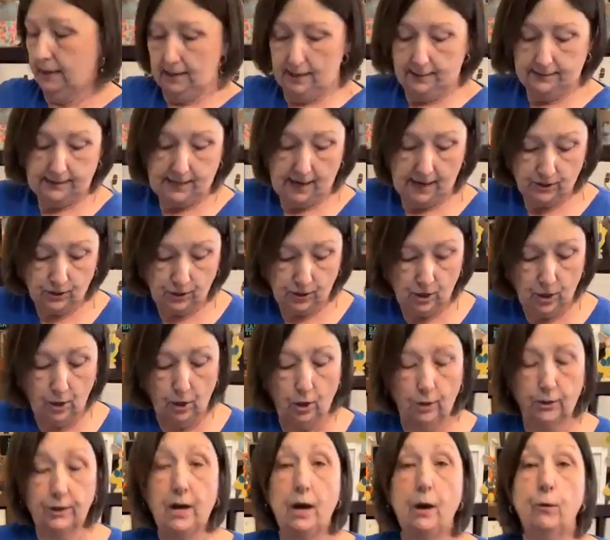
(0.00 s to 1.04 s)
it's actually
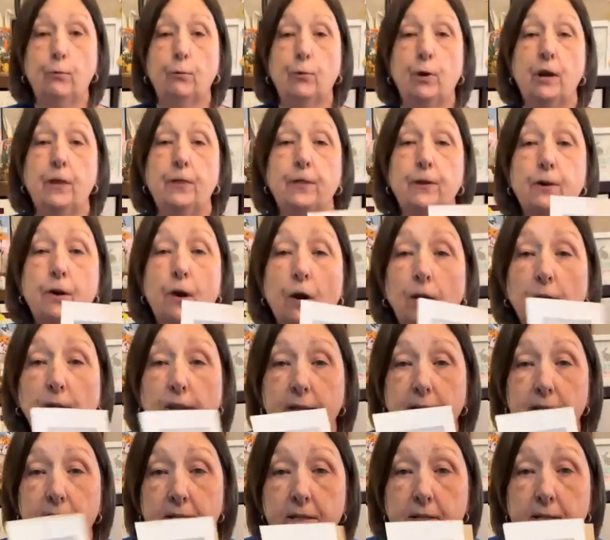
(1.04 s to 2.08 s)
called a wreath
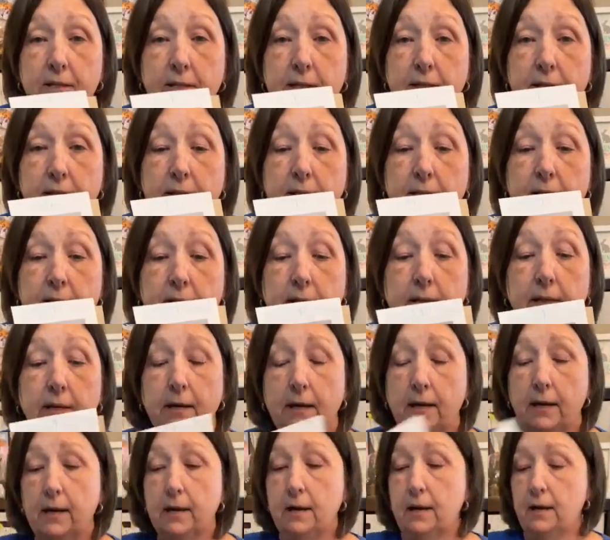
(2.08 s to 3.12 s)
garland.
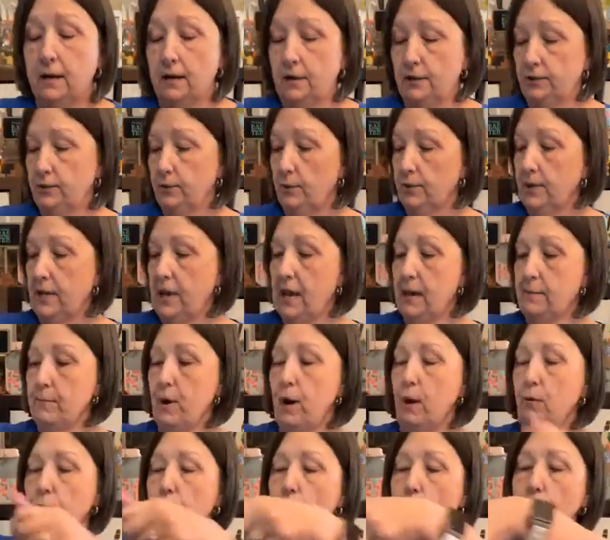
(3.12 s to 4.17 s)
So it came
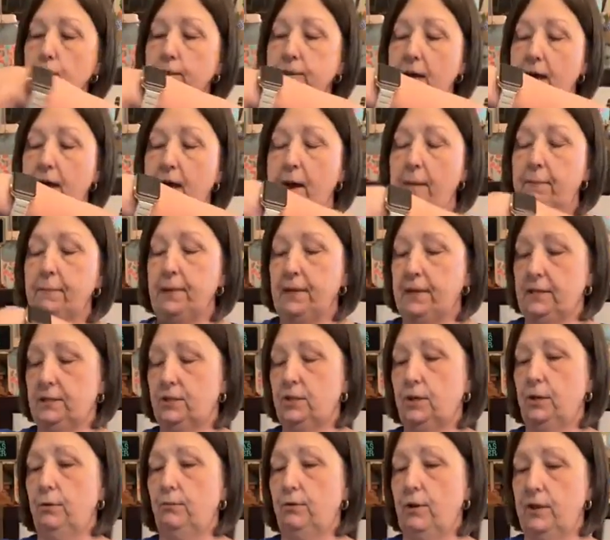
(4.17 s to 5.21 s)
all rolled up
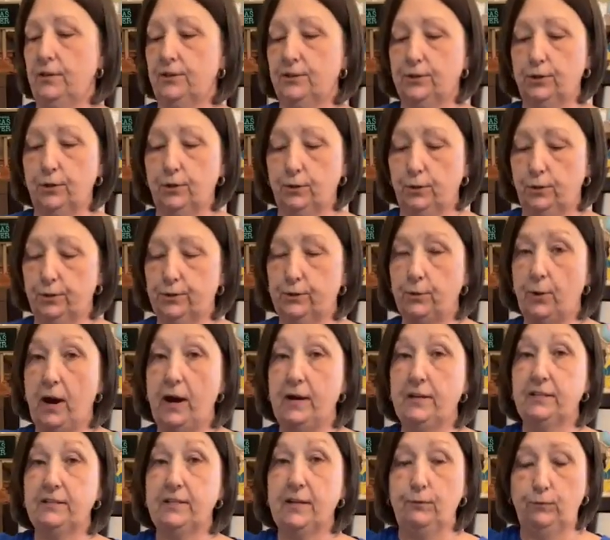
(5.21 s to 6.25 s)
into a round circle. So I
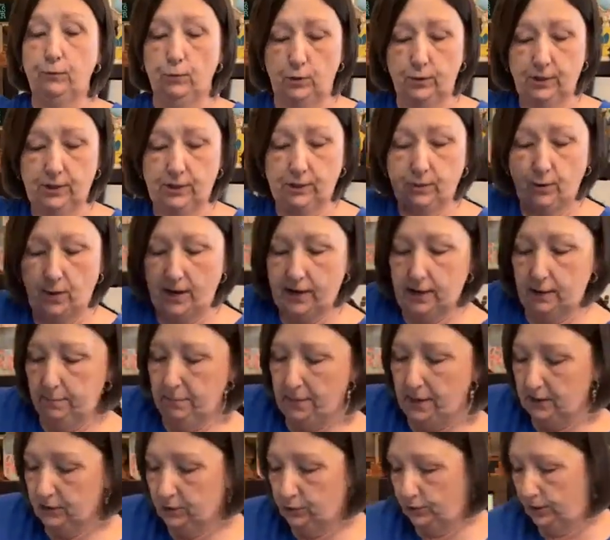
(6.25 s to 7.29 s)
just unrolled it so I could
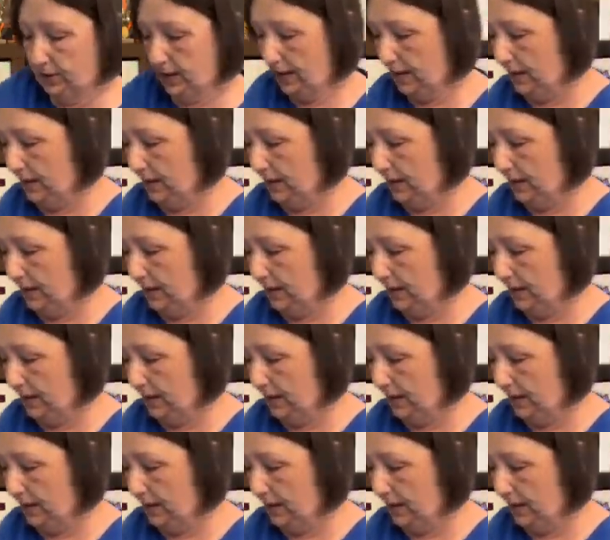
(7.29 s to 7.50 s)
measure it